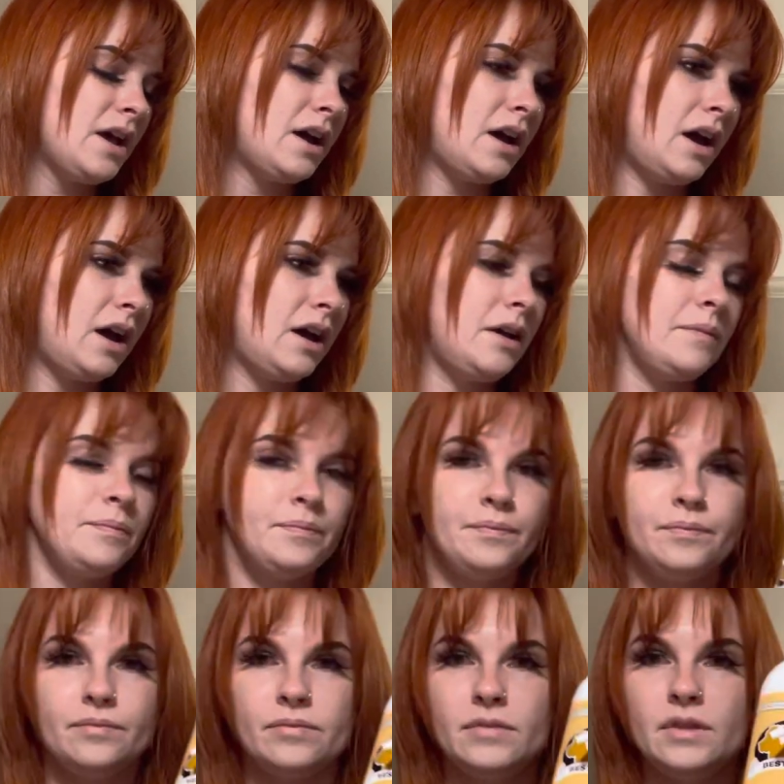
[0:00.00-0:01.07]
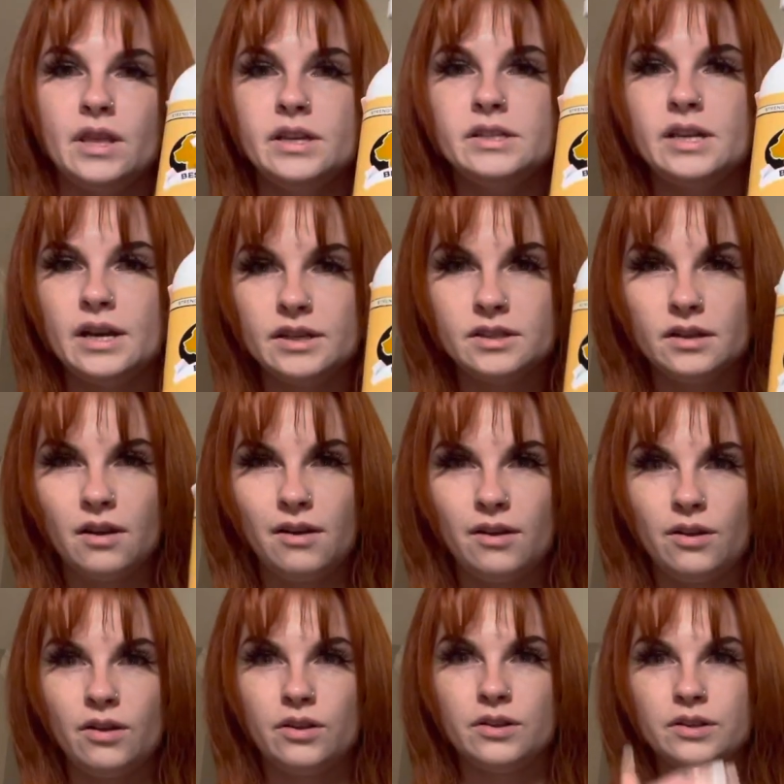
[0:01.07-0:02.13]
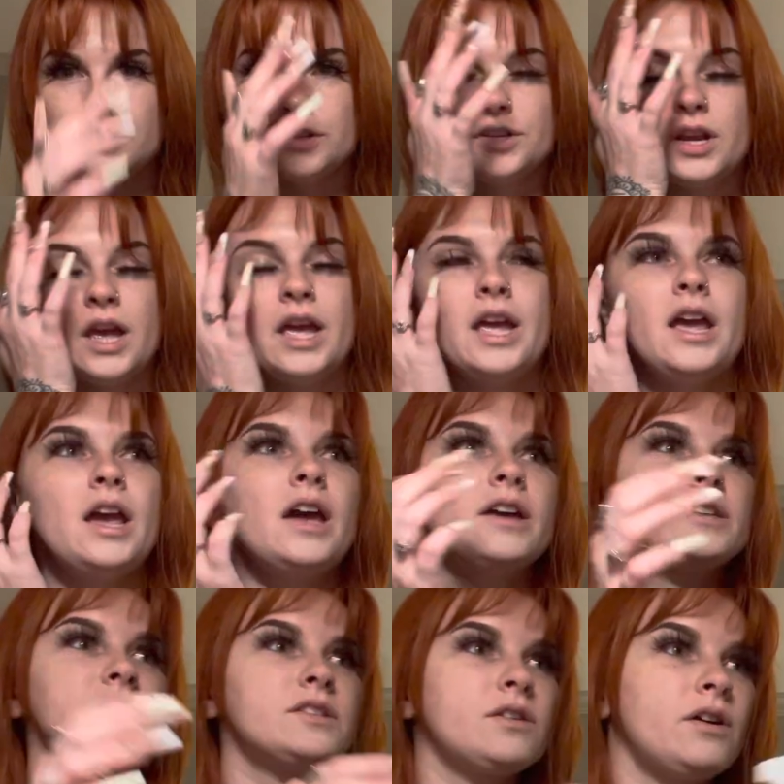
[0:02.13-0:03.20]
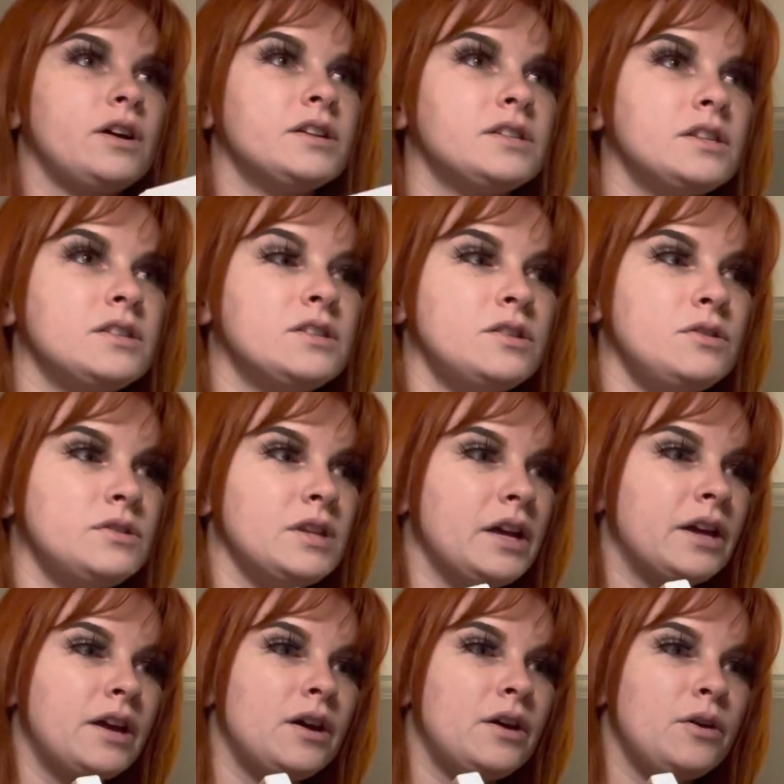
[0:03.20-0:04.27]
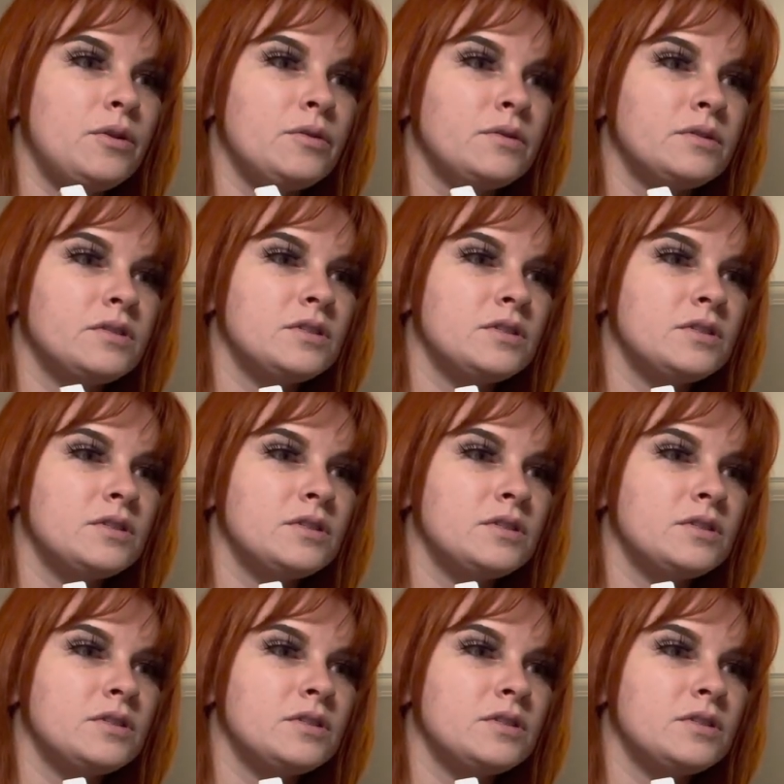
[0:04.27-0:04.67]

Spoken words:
This I saw Jay Scruggs and Suzeko